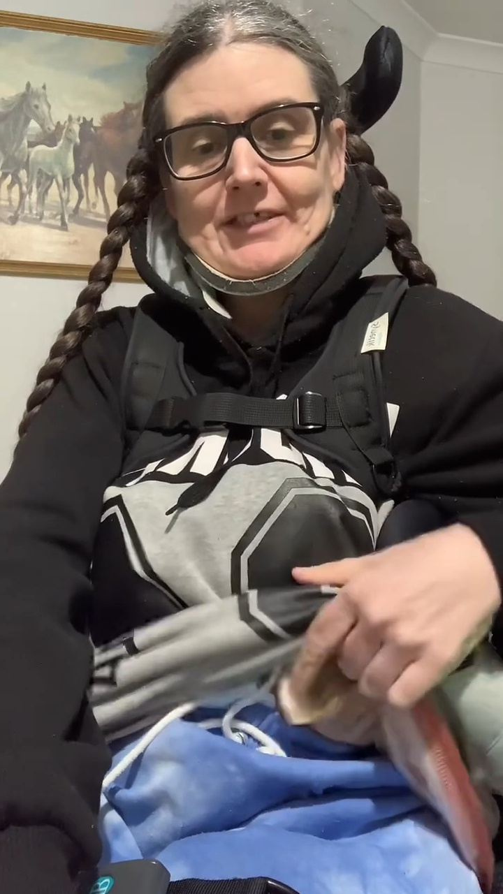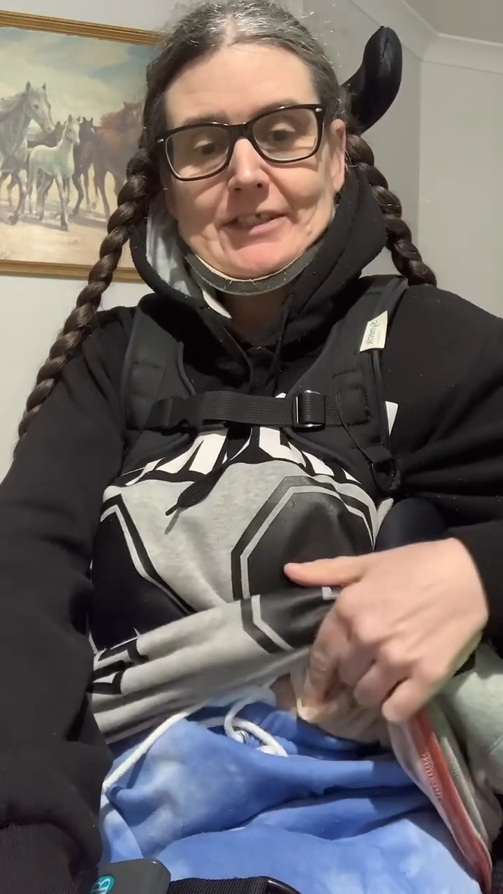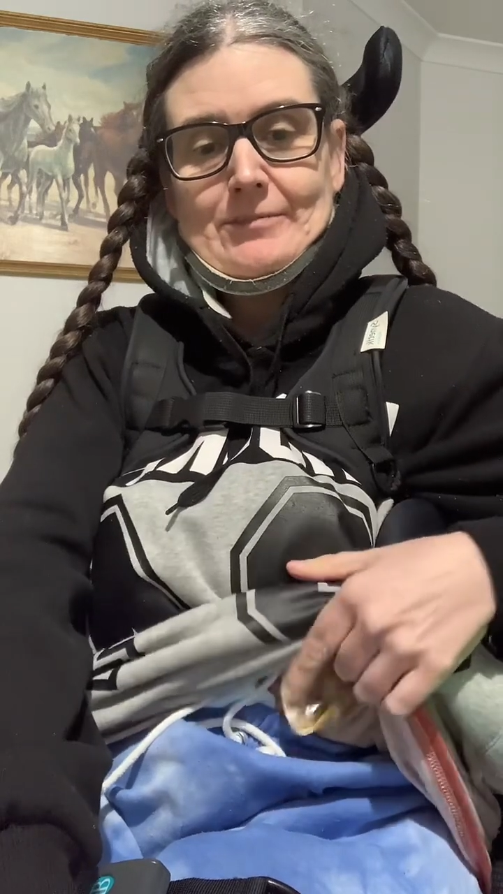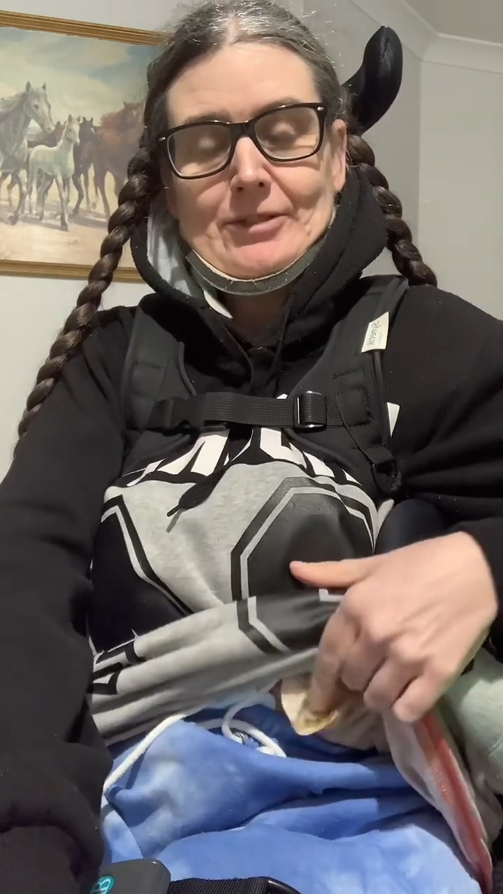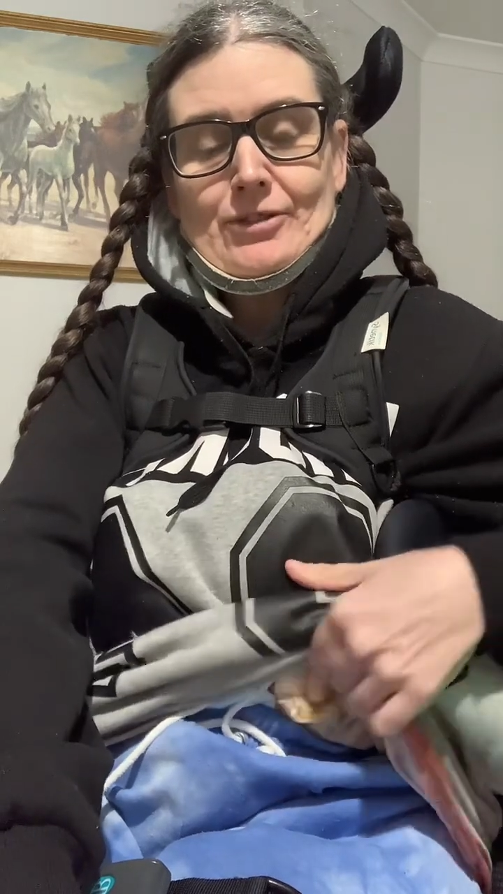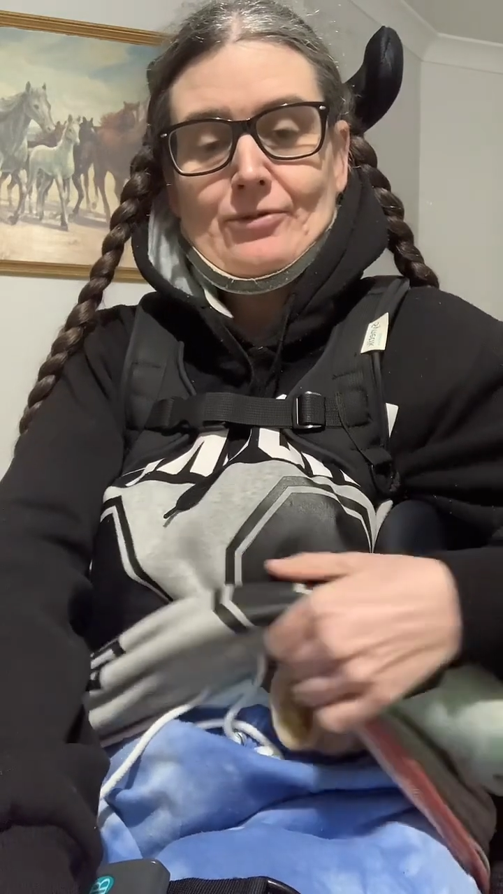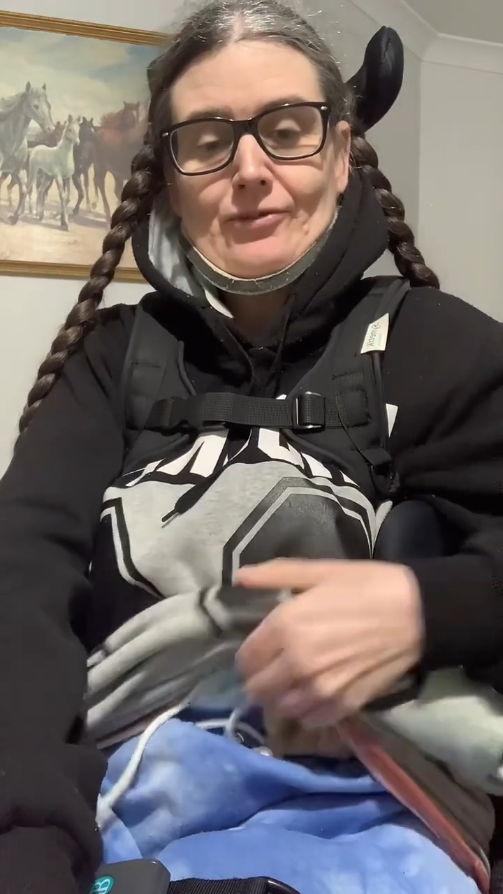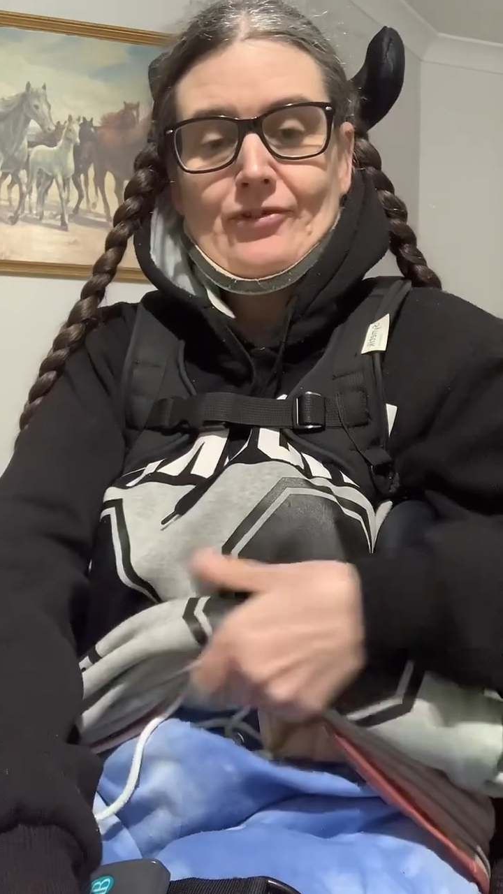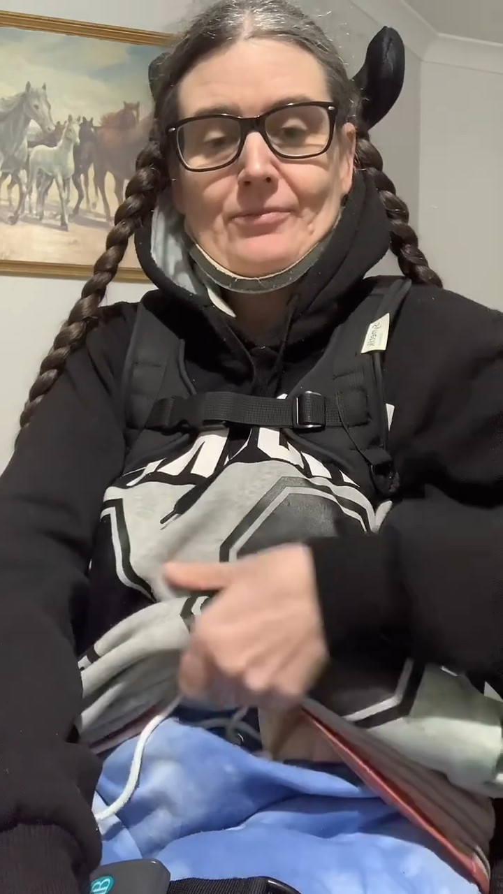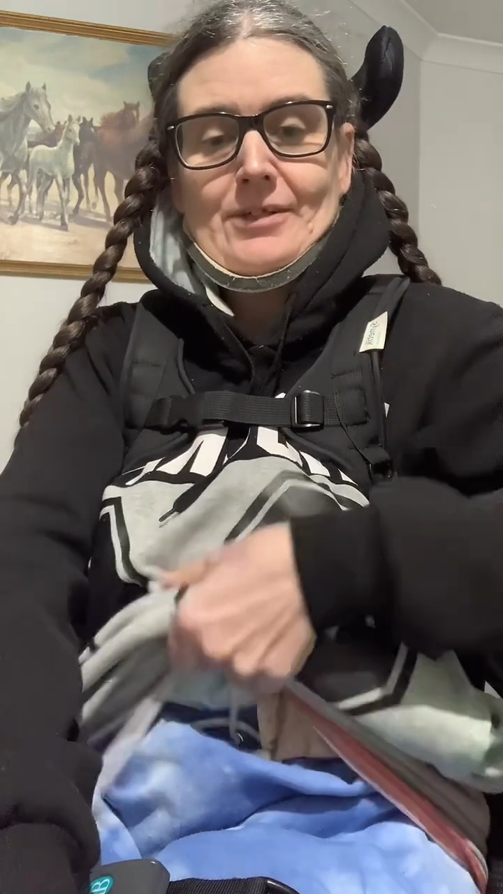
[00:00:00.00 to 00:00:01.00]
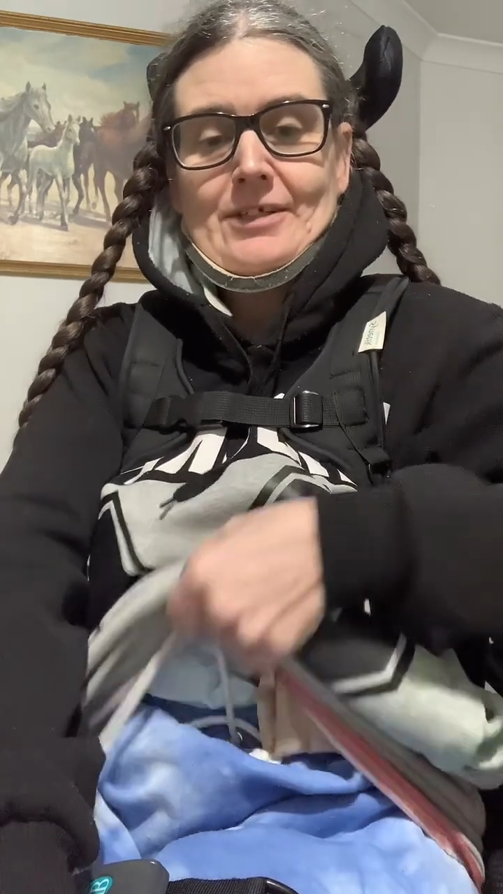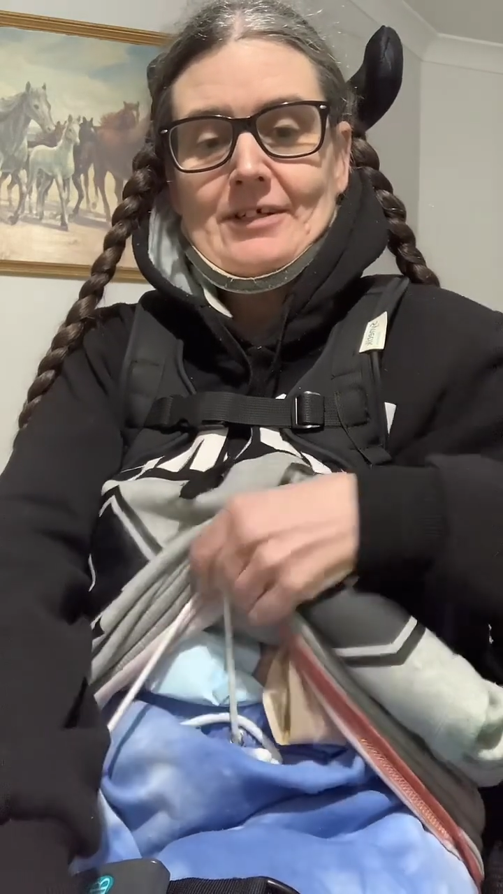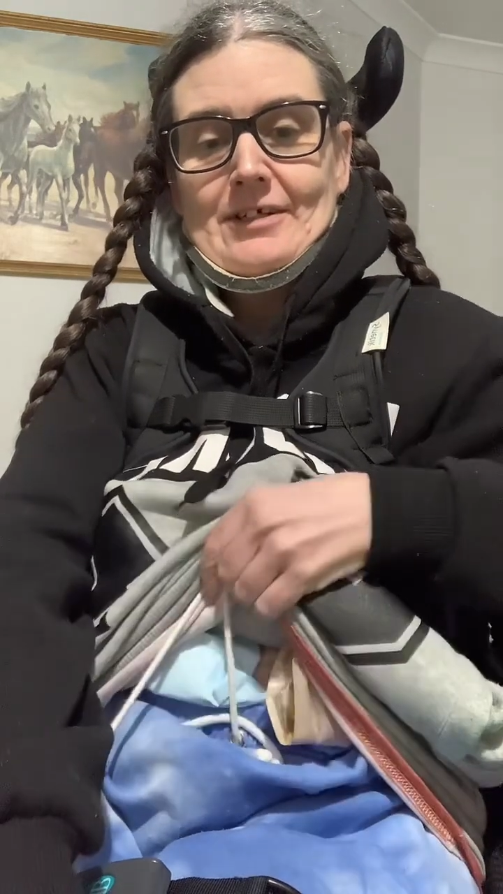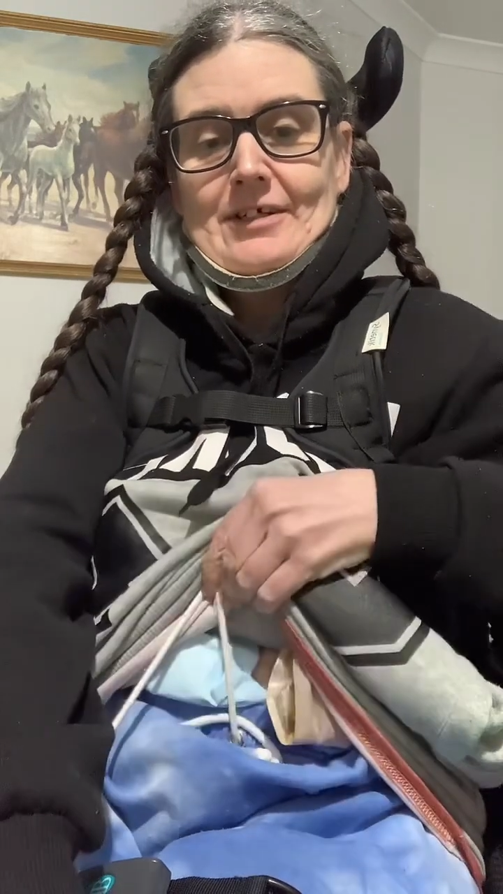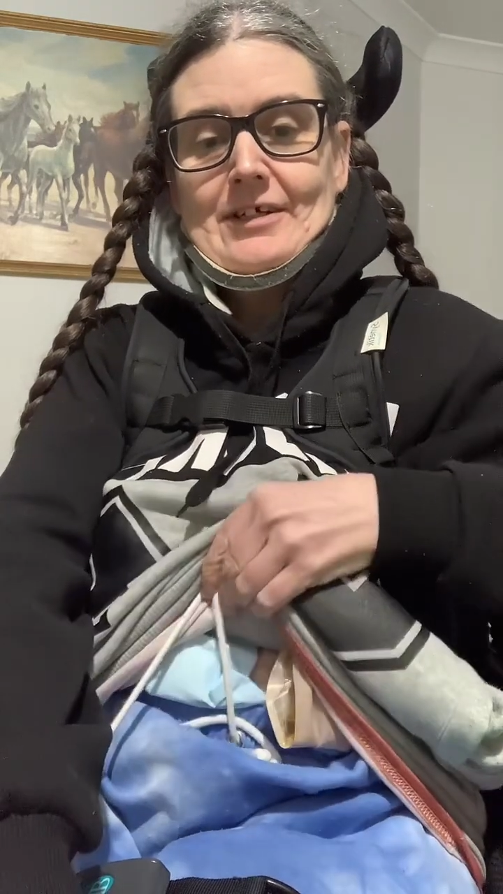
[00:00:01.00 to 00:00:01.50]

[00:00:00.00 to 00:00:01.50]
That's my urostomy.